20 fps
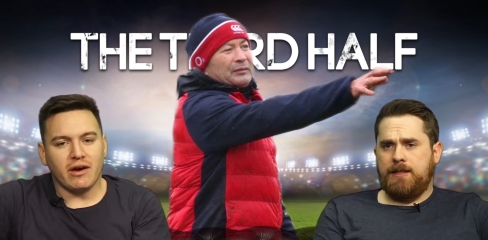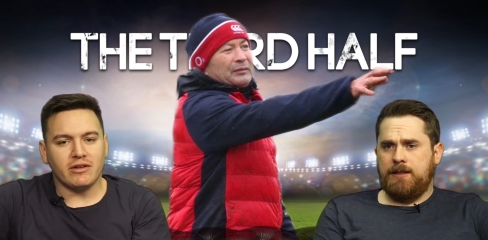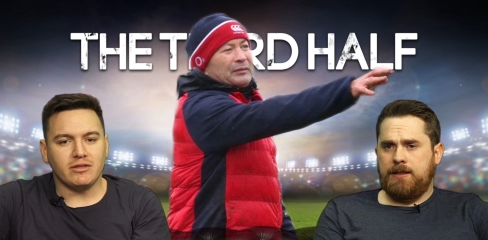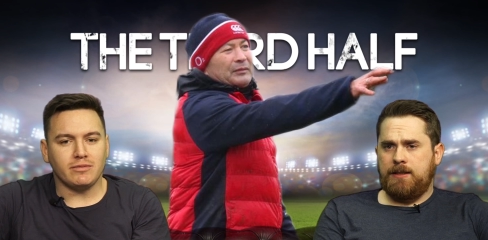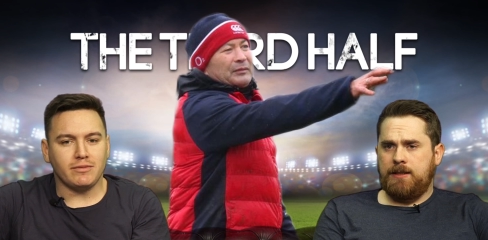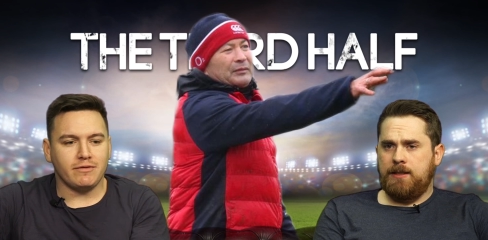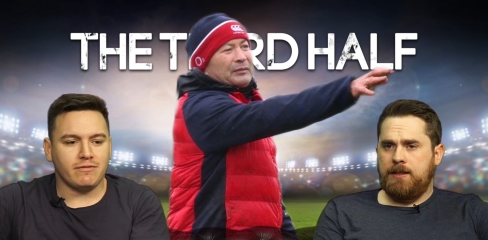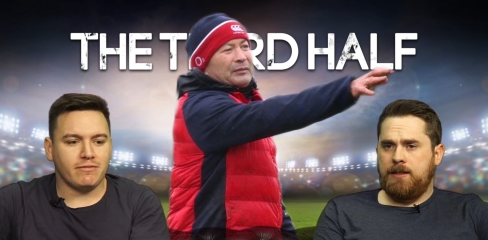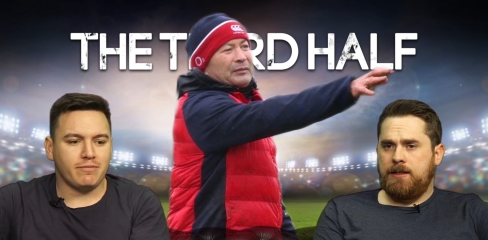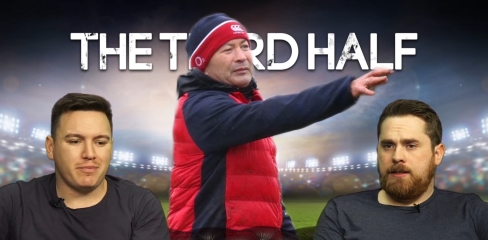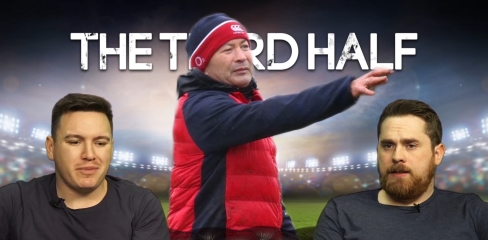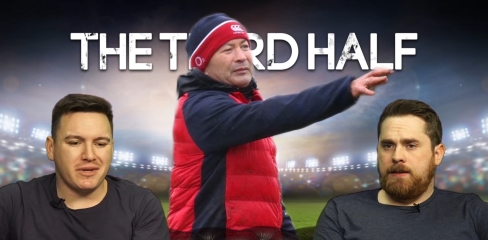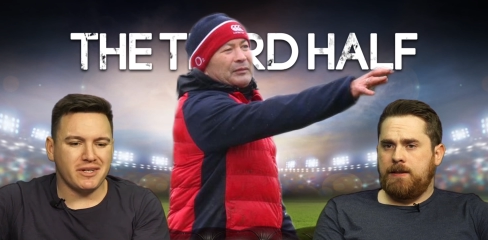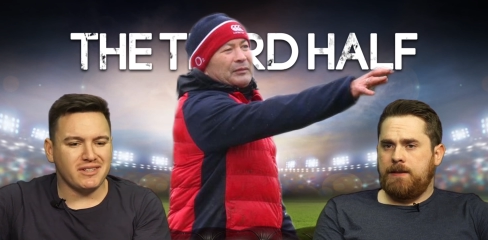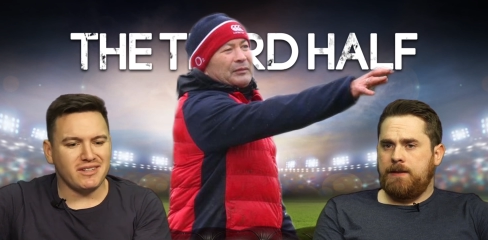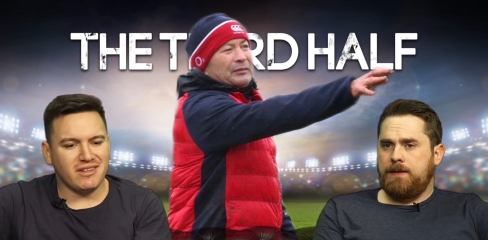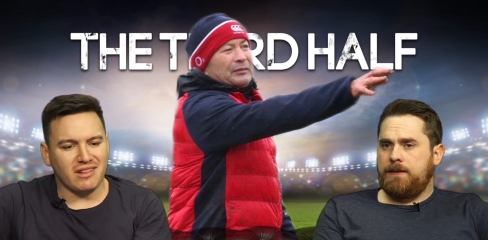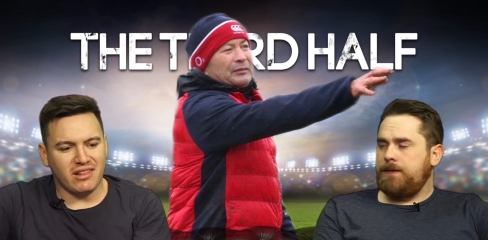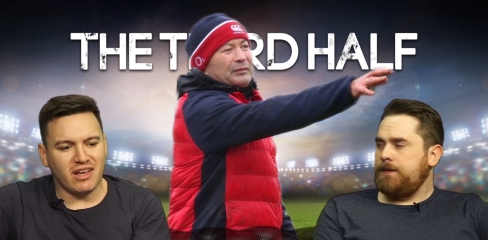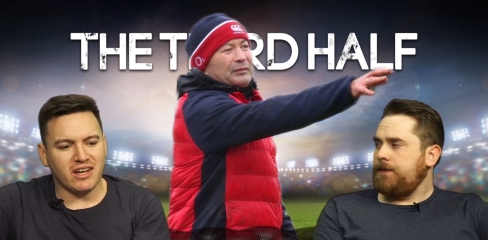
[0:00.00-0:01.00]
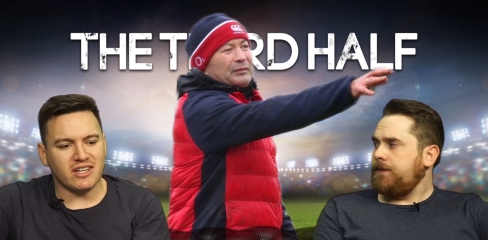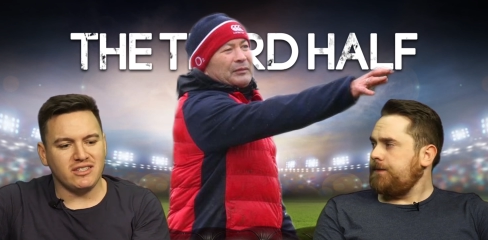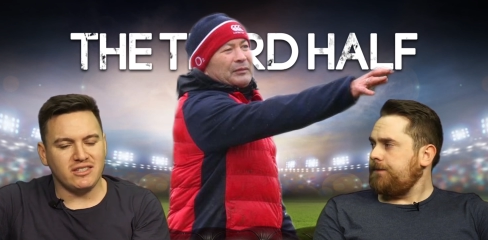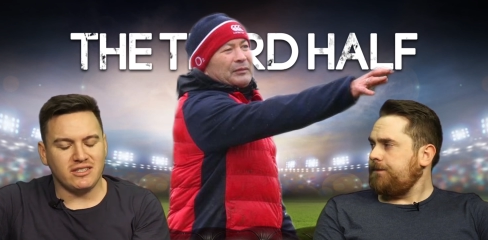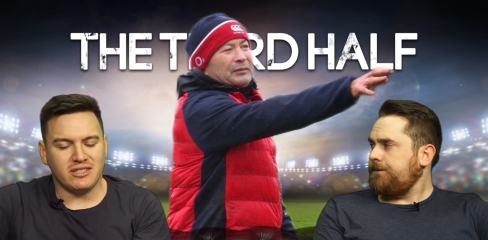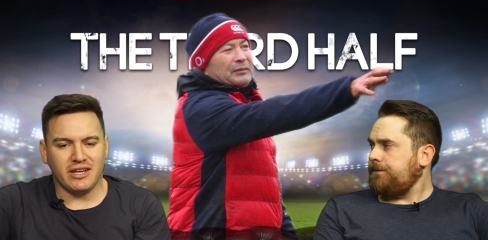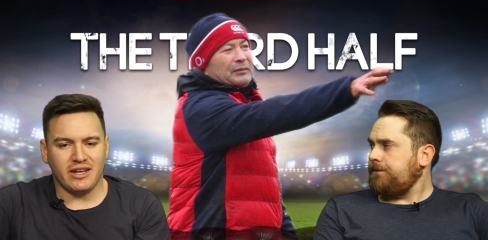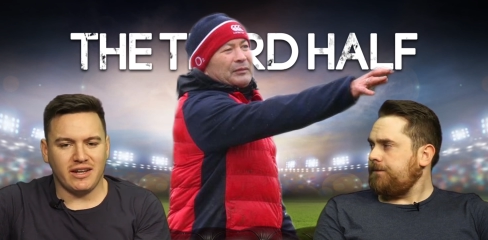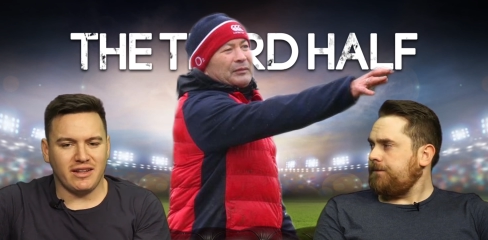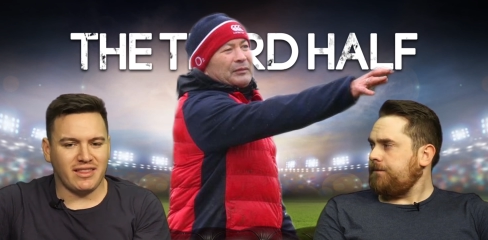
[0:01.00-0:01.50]
Speaker 1: Going to be, but like you
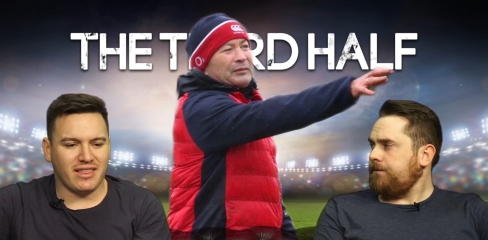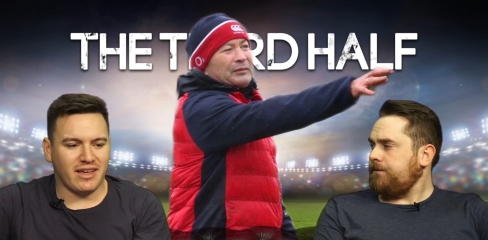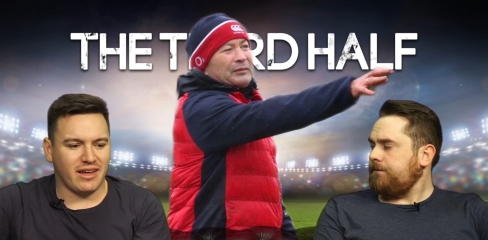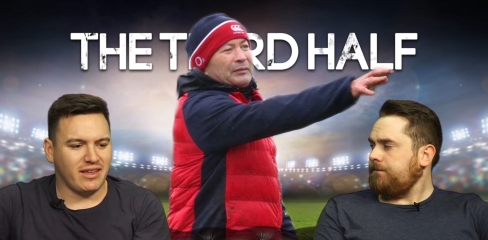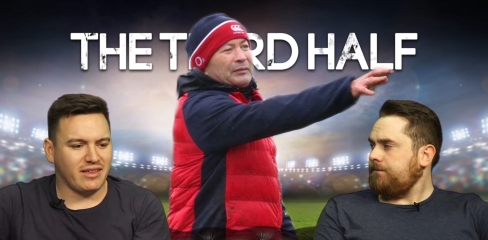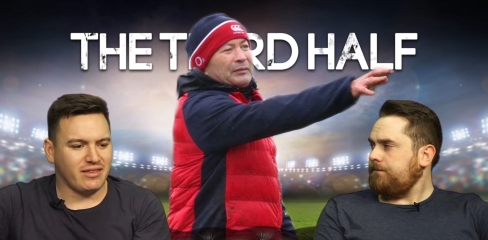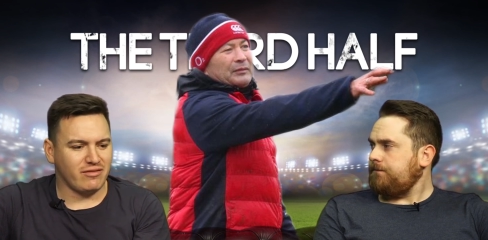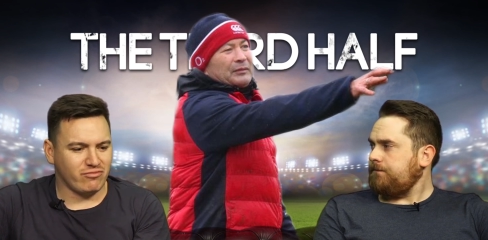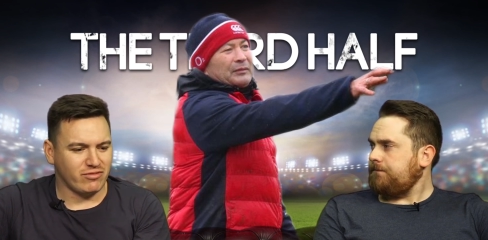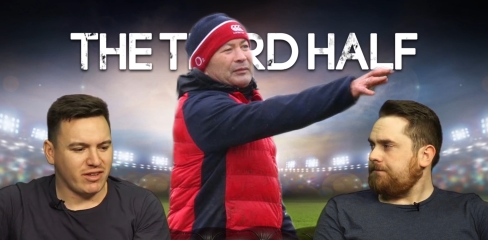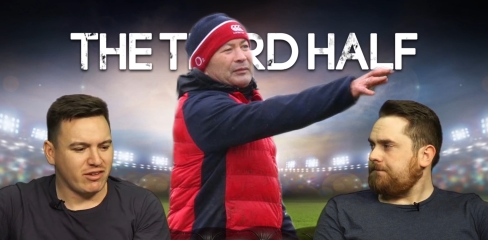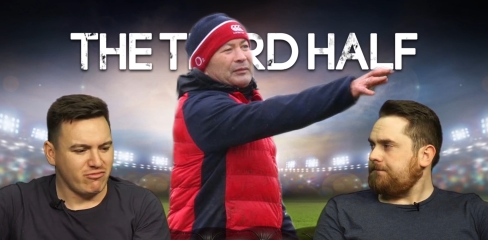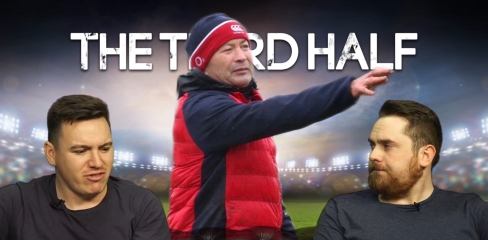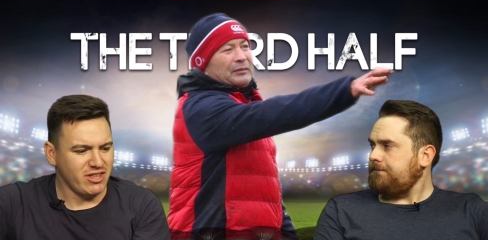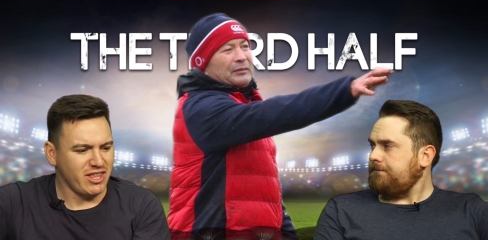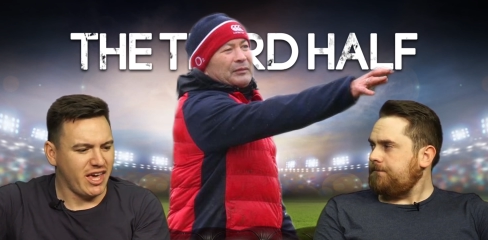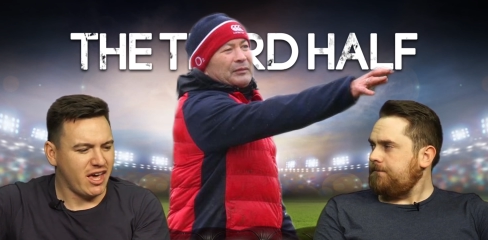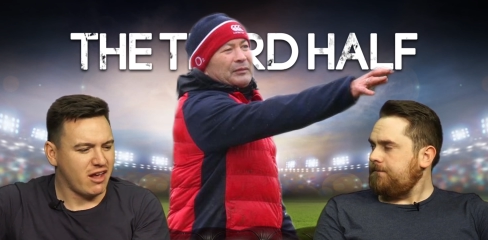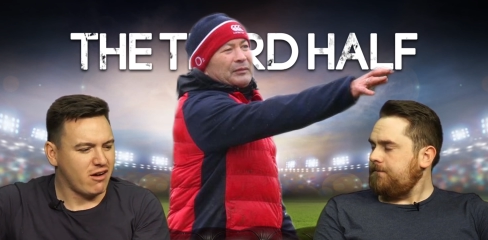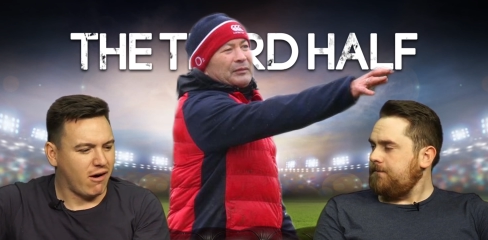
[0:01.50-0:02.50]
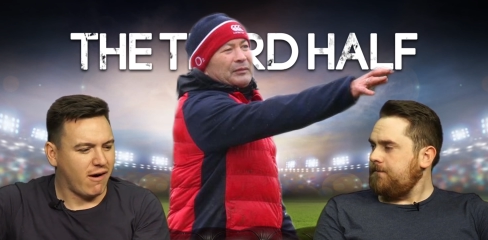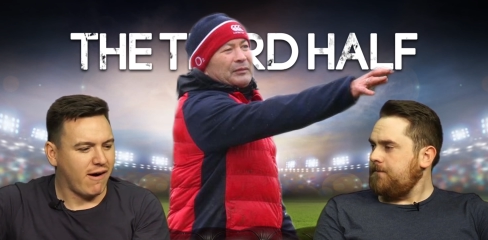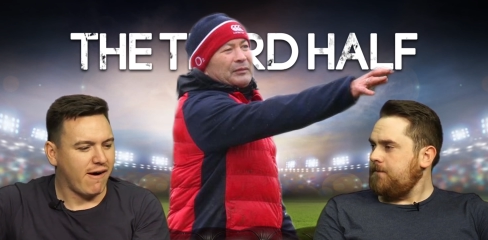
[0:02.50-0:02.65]
said, they they really had